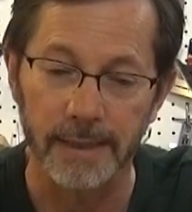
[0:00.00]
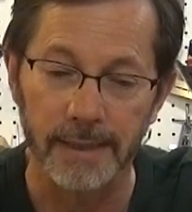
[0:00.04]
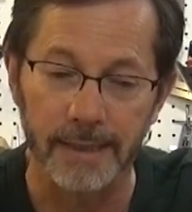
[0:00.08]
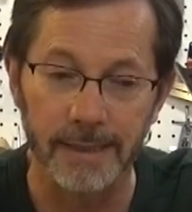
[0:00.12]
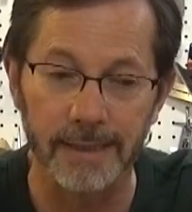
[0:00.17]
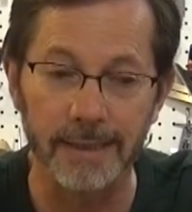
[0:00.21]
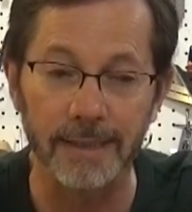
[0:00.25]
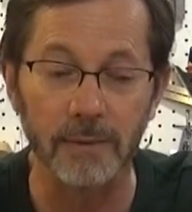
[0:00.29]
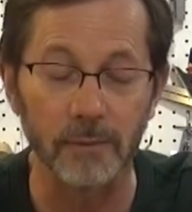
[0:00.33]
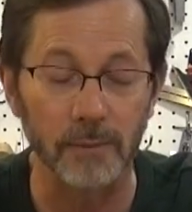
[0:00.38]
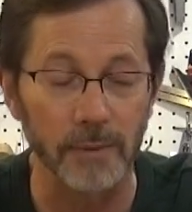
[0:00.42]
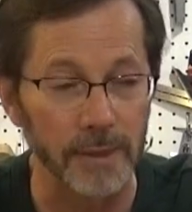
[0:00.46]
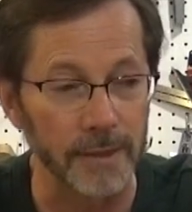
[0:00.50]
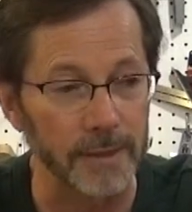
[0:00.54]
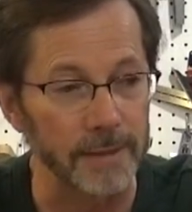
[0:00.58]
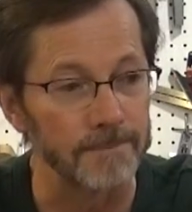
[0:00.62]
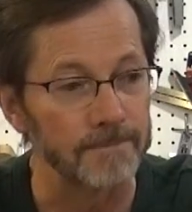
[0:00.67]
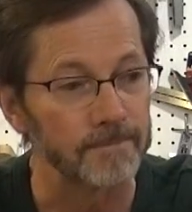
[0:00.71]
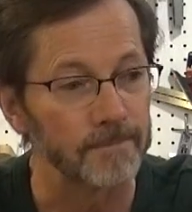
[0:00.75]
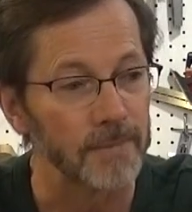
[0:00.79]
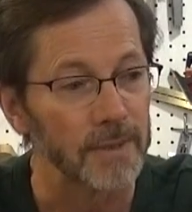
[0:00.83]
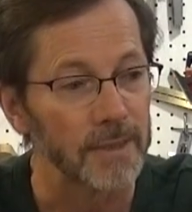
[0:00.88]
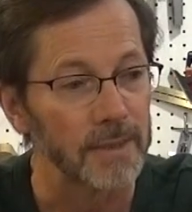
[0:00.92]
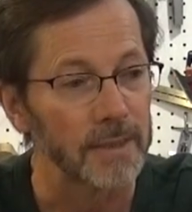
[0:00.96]

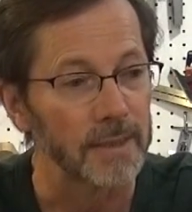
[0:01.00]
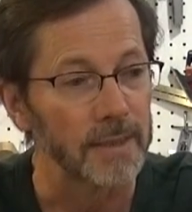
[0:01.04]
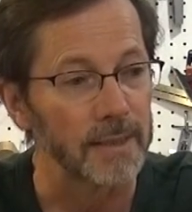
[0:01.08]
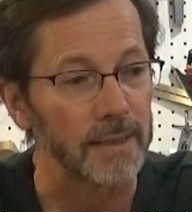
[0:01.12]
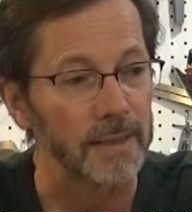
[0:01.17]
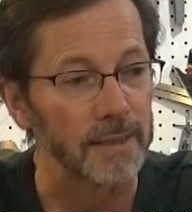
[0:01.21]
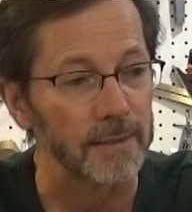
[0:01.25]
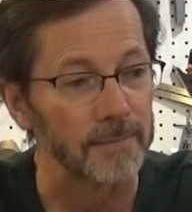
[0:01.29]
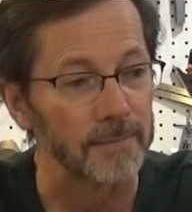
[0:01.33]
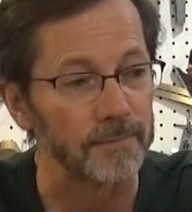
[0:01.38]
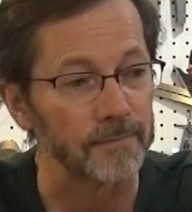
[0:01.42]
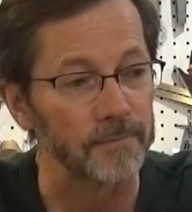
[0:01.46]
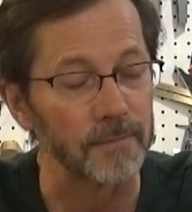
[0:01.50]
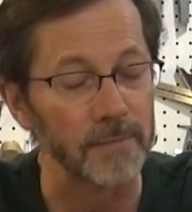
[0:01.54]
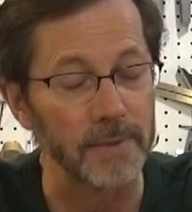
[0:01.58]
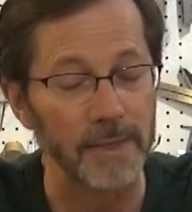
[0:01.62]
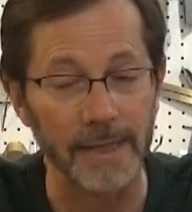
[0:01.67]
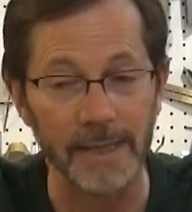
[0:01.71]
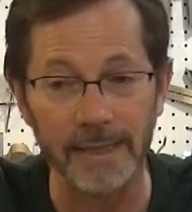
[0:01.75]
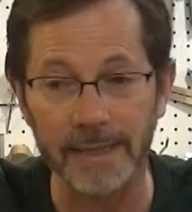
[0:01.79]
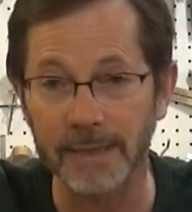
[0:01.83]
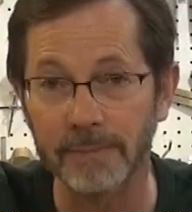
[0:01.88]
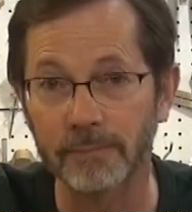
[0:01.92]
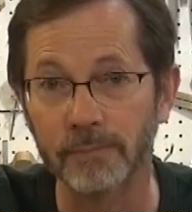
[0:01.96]
Anyway,
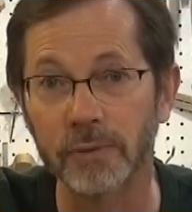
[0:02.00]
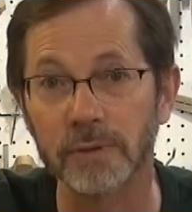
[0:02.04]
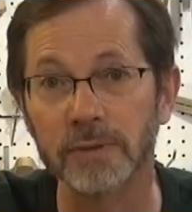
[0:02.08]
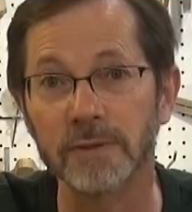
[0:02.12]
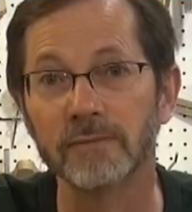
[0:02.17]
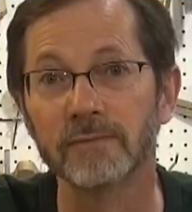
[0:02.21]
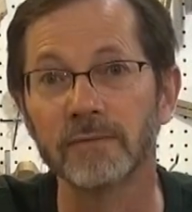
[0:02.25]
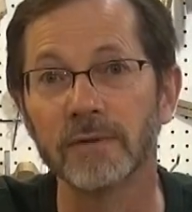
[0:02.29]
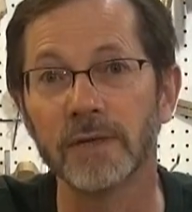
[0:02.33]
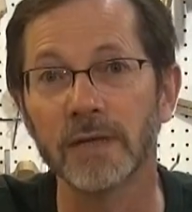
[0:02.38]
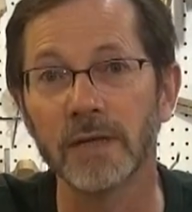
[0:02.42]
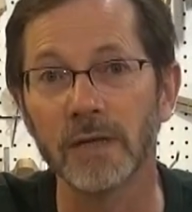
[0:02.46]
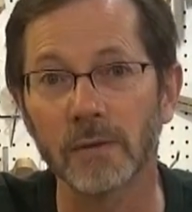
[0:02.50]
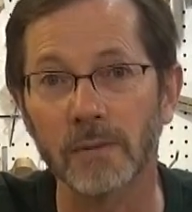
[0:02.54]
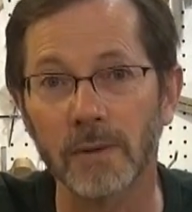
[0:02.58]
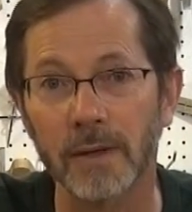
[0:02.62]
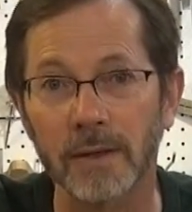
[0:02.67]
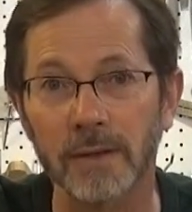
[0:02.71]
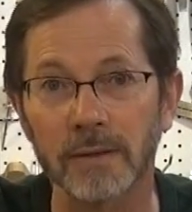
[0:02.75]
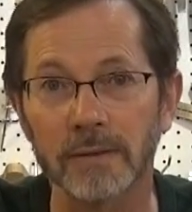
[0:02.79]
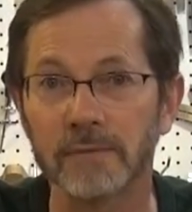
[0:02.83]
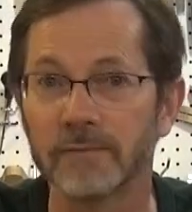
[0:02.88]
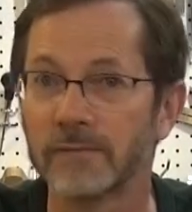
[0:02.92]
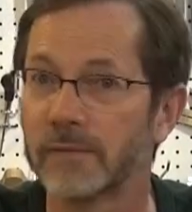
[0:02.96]
Andy put the video
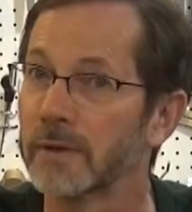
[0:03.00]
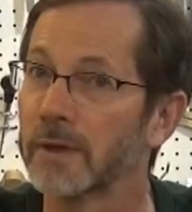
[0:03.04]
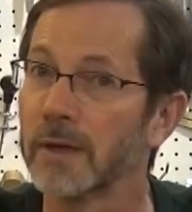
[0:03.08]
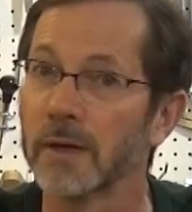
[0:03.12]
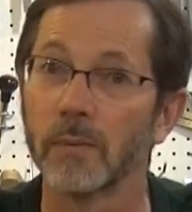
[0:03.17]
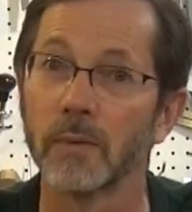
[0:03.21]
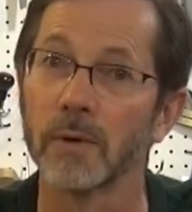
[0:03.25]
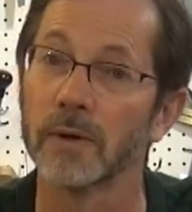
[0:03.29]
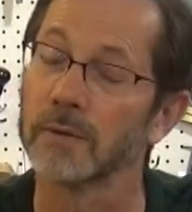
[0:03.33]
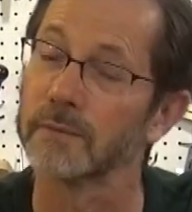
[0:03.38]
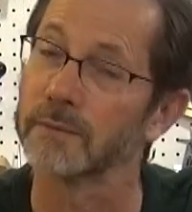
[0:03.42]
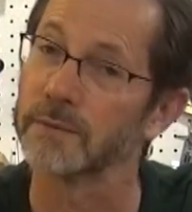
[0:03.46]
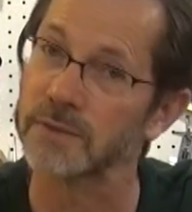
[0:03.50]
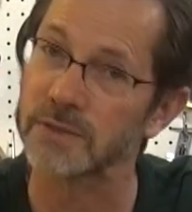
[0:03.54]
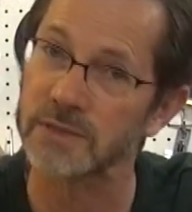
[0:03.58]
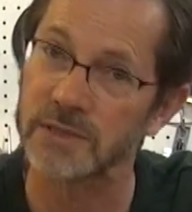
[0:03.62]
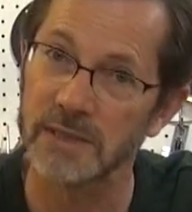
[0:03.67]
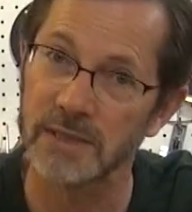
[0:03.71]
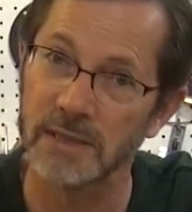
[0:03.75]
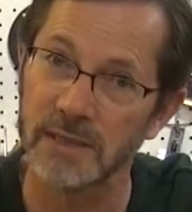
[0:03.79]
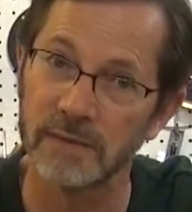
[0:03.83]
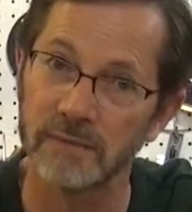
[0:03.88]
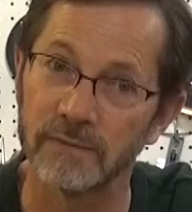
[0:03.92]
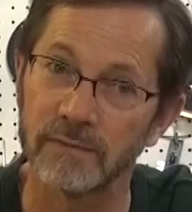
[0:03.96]
out, very well
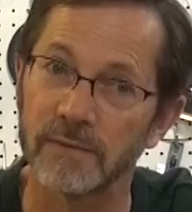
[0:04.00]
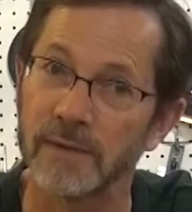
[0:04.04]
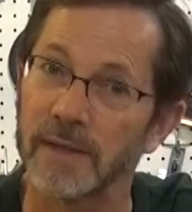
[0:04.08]
received.